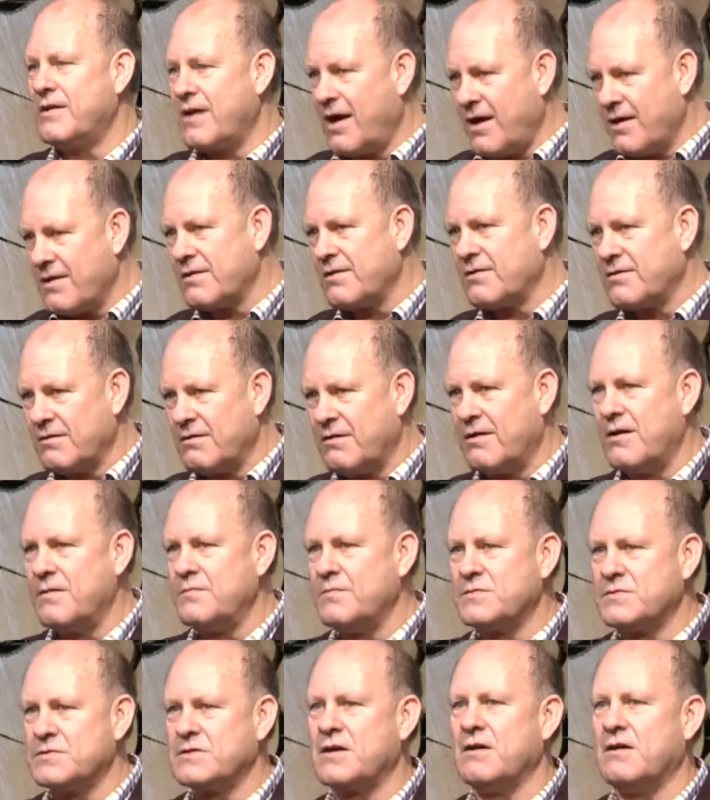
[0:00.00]
and other
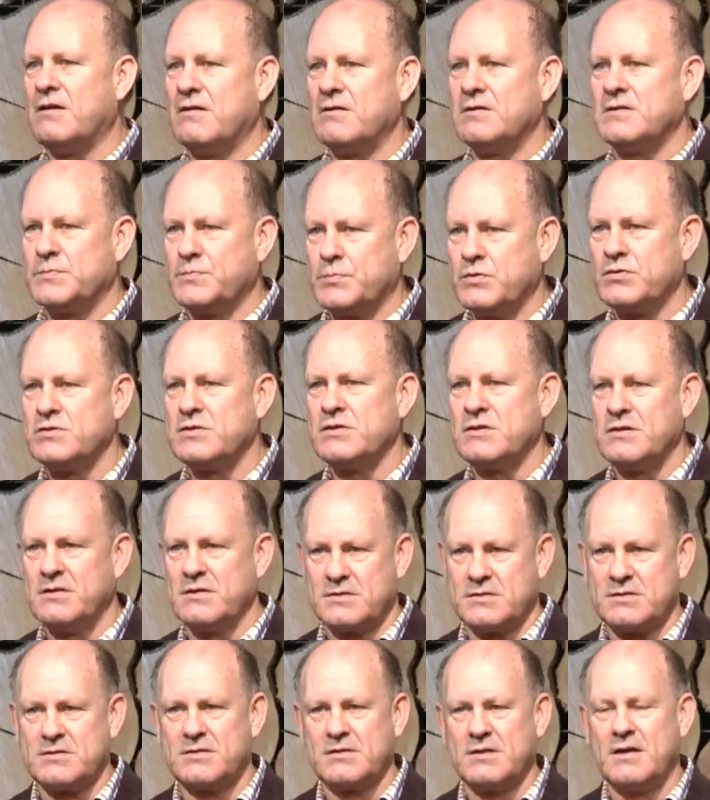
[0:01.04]
times God is pushing
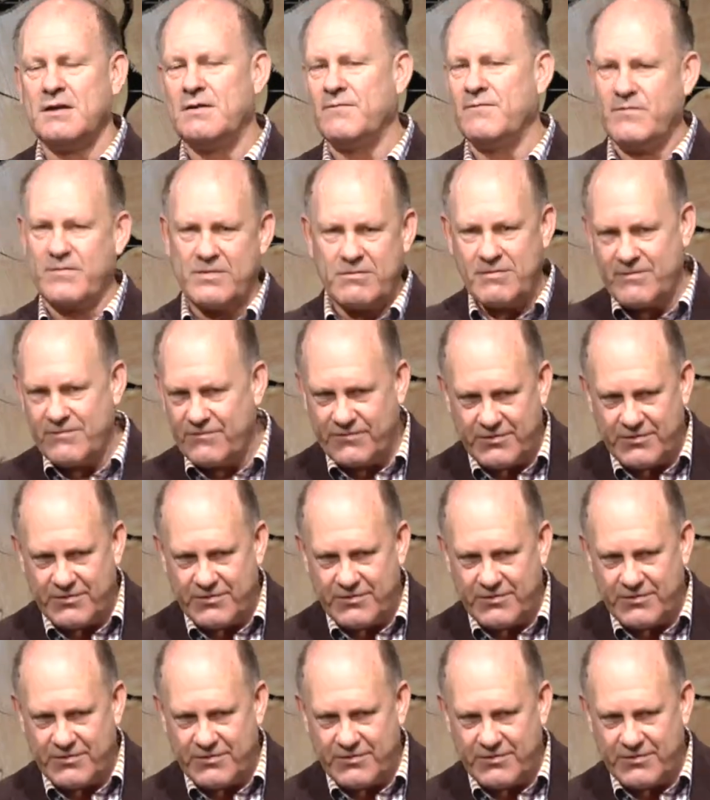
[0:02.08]
us in very,